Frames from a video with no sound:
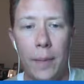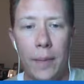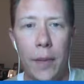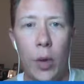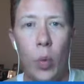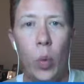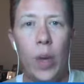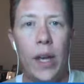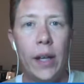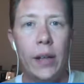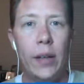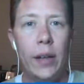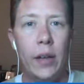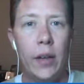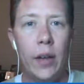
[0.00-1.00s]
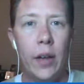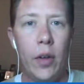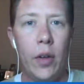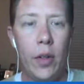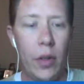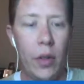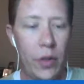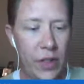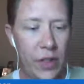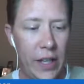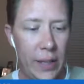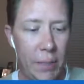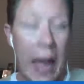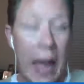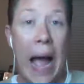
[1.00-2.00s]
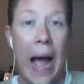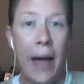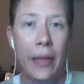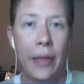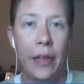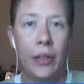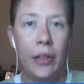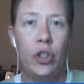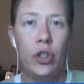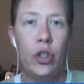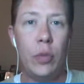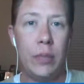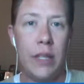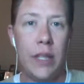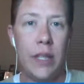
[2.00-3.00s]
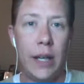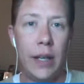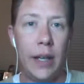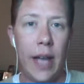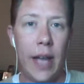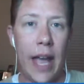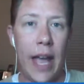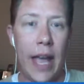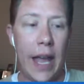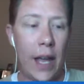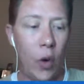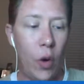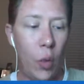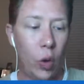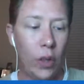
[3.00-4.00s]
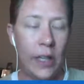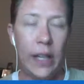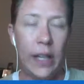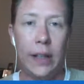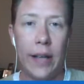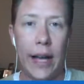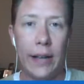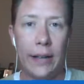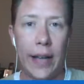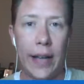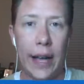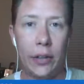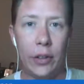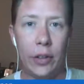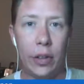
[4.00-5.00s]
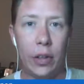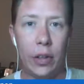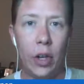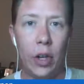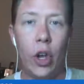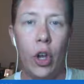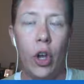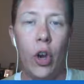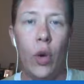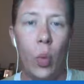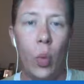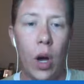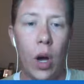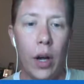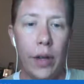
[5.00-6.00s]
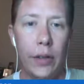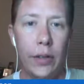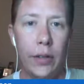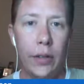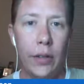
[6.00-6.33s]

when the path to being a working class actor was